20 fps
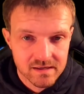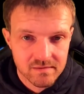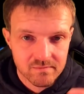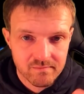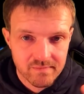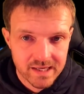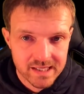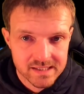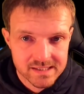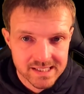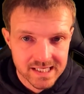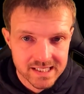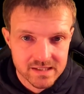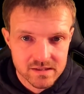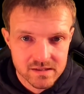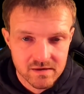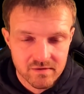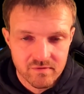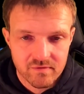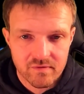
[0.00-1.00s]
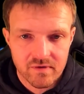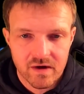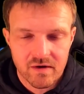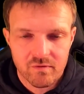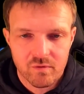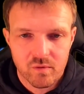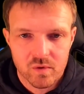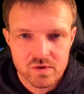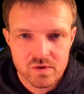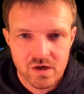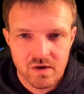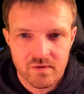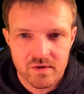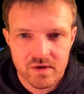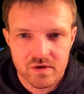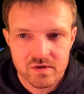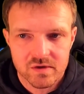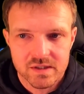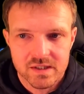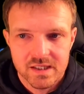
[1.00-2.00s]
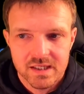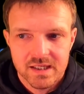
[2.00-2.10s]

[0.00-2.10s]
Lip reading: make sense of what's going on.